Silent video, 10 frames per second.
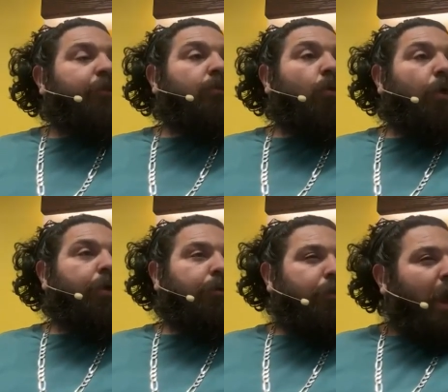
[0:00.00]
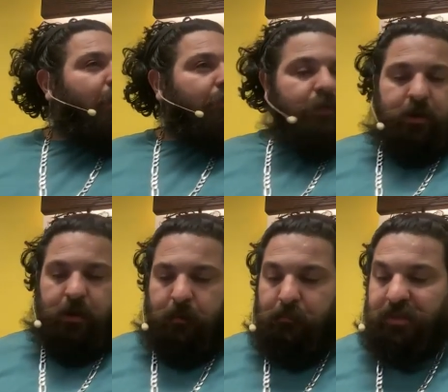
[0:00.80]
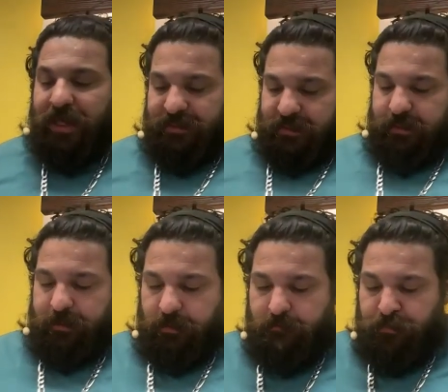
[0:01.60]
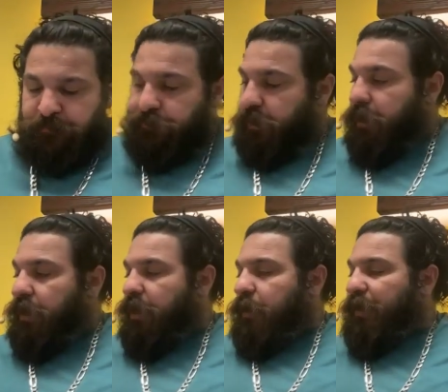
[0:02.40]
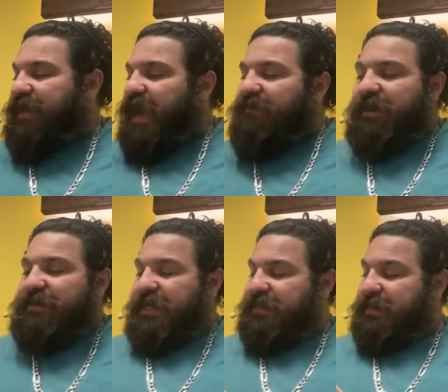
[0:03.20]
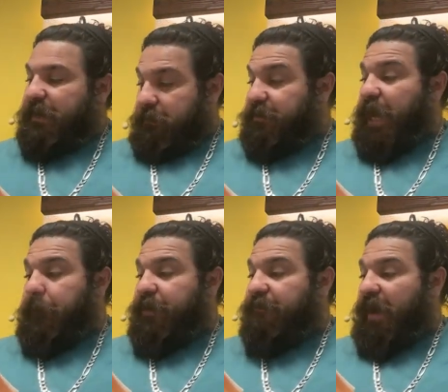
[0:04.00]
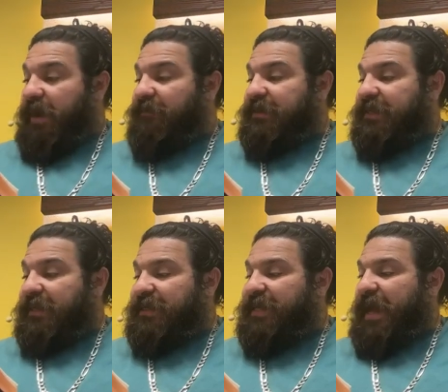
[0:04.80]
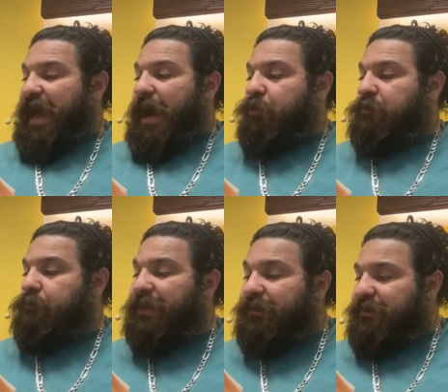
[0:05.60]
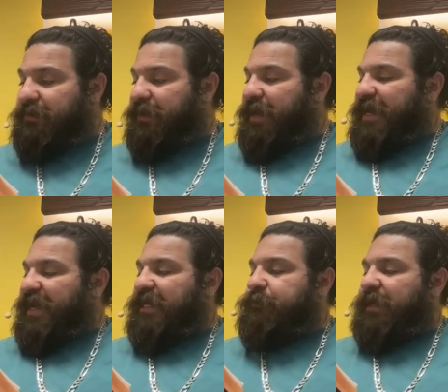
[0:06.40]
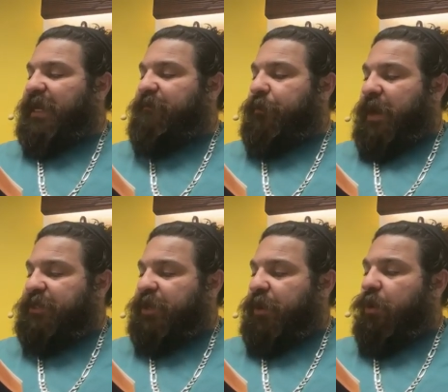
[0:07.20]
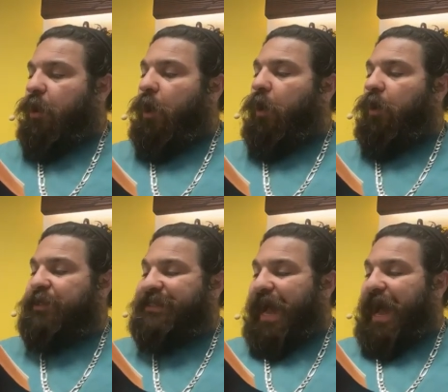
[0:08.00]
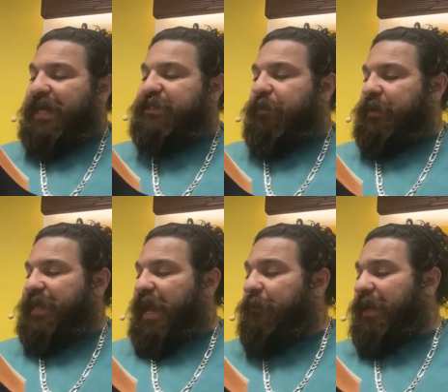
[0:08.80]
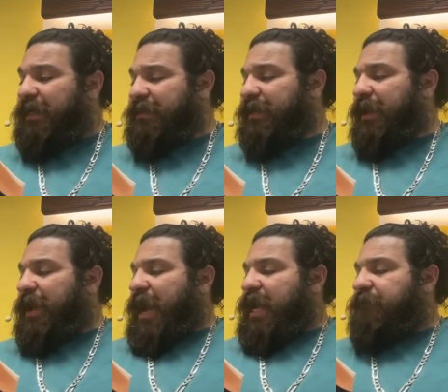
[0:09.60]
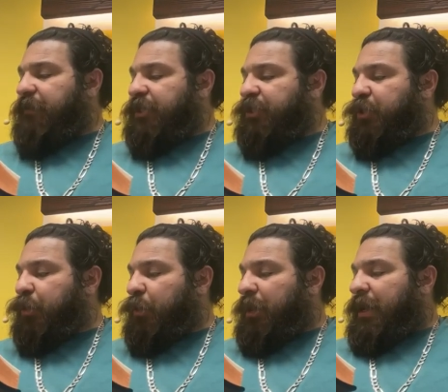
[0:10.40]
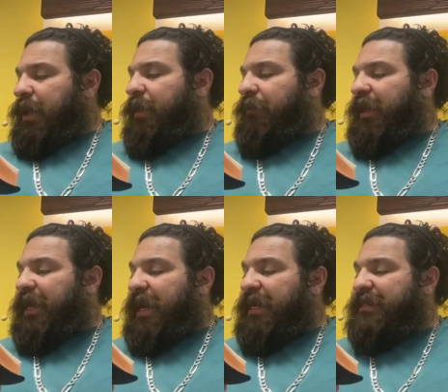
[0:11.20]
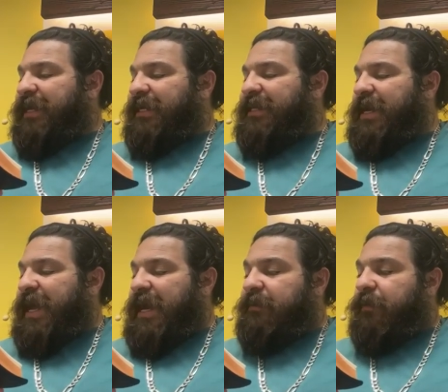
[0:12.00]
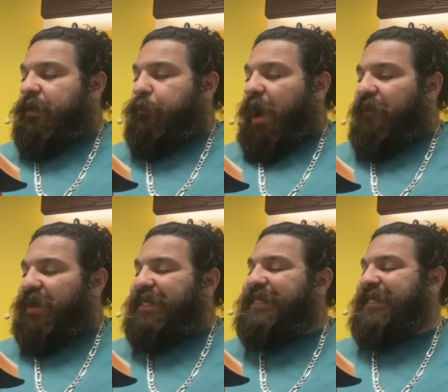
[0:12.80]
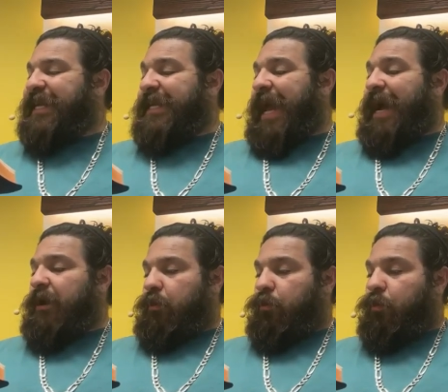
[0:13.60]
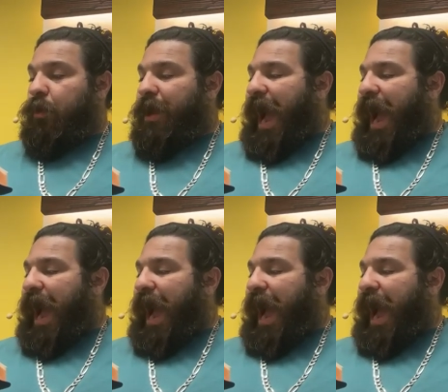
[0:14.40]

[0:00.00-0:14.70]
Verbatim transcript: on the Lord and not on the blessing. But David, since chapter 5 and 6, he's had a house built. He's been given rest on all sides from his enemies. And in verse 2, that the king said to Nathan the prophet, See now,